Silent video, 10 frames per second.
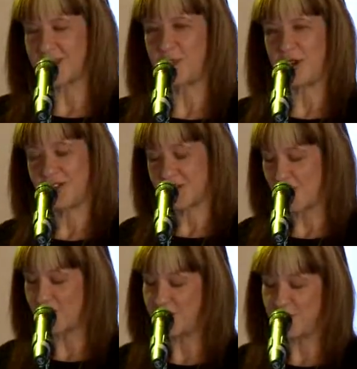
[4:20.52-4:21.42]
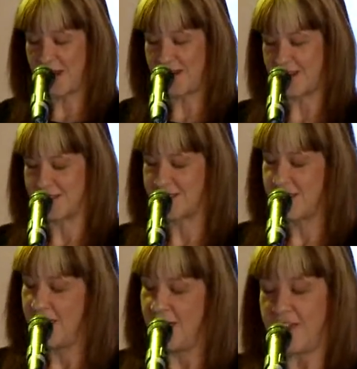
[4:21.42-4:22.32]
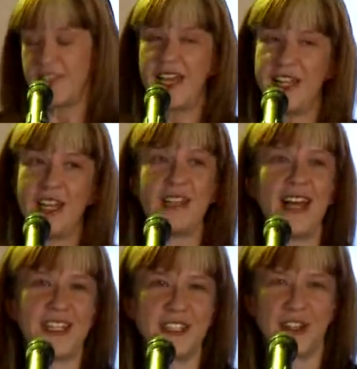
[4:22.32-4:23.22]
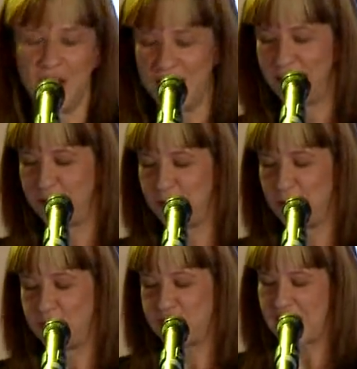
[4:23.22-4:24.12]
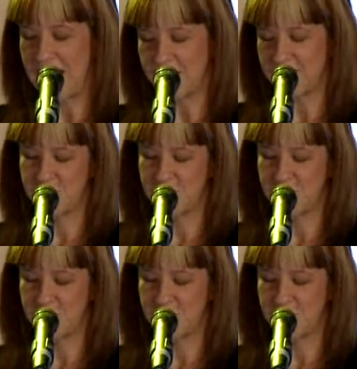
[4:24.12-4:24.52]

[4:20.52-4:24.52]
experience on convenience. They like to kind of check out